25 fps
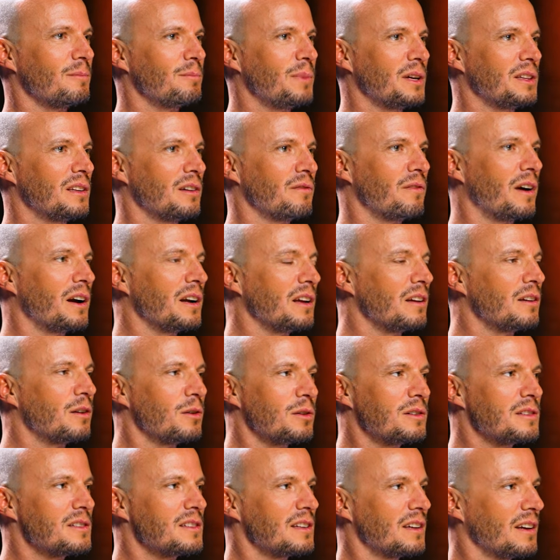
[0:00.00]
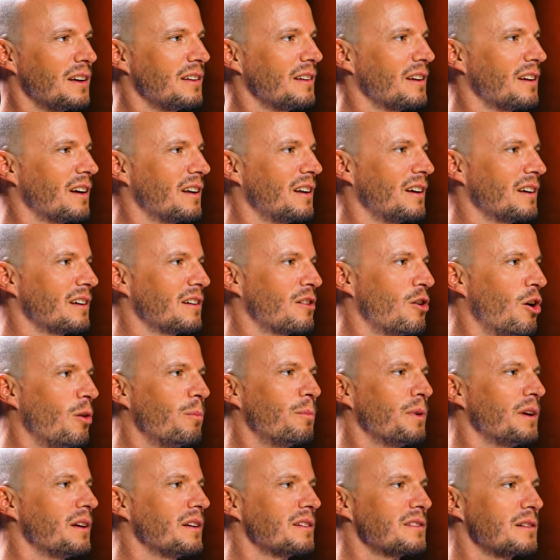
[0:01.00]
but they're very good in kind of like
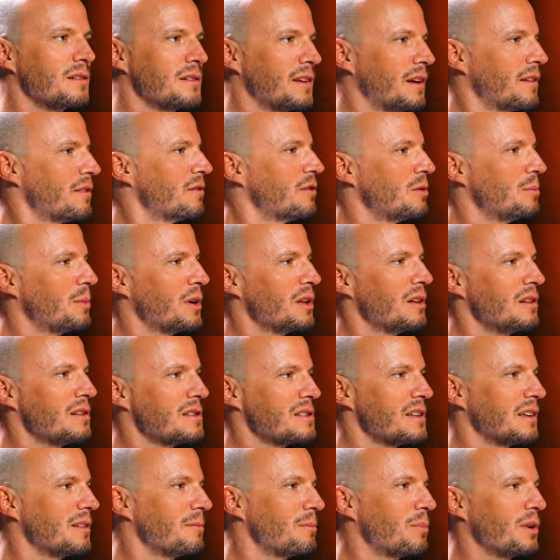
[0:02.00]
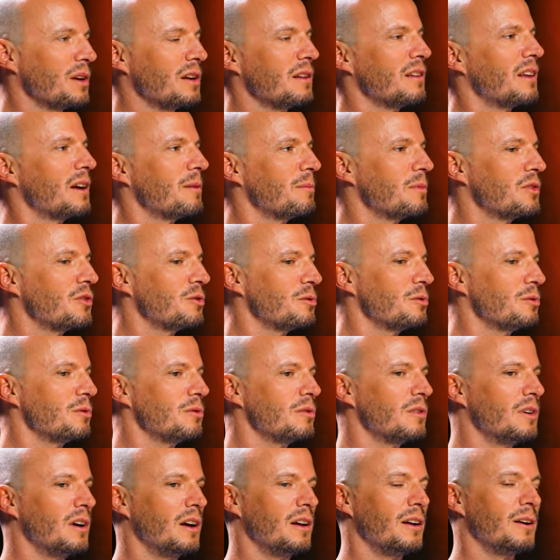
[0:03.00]
copying successful models and bringing them to
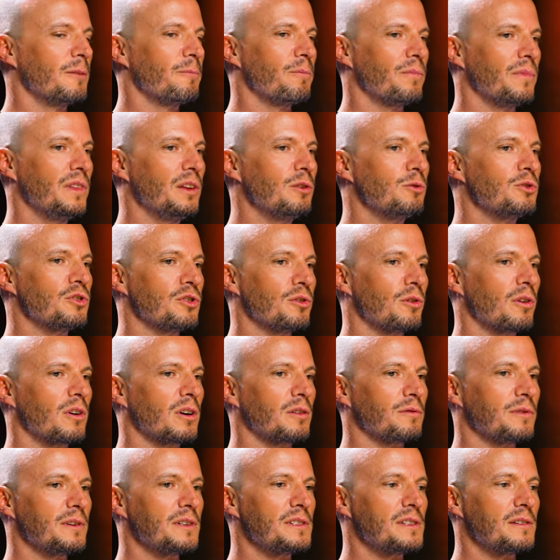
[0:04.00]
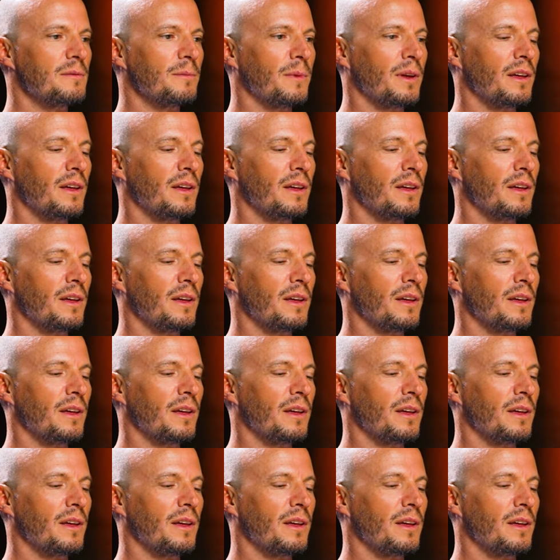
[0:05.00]
new geographies.